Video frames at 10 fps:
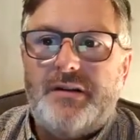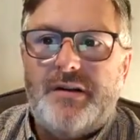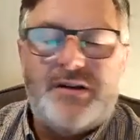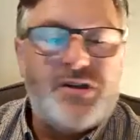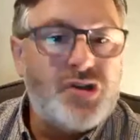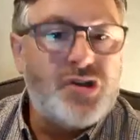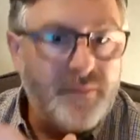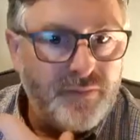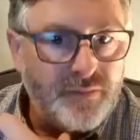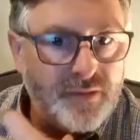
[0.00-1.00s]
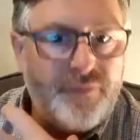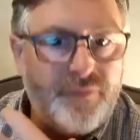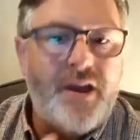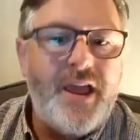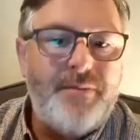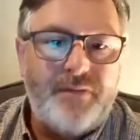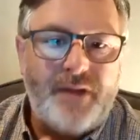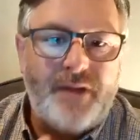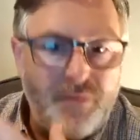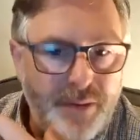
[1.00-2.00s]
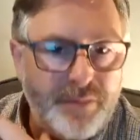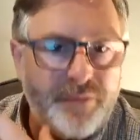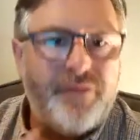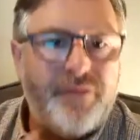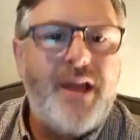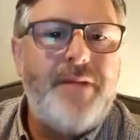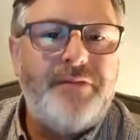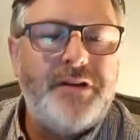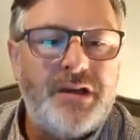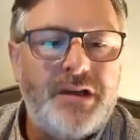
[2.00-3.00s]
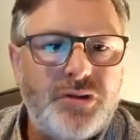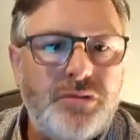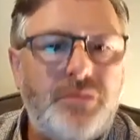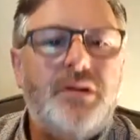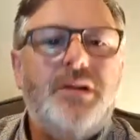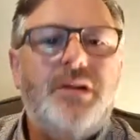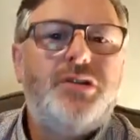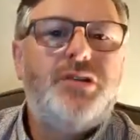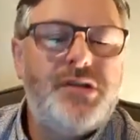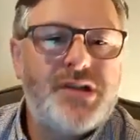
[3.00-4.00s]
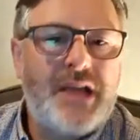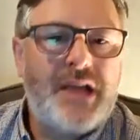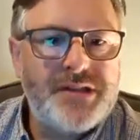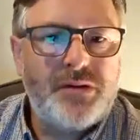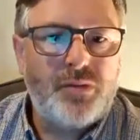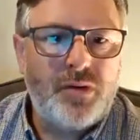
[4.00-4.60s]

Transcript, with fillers: it's just the frame of how people frame everything through through this cancer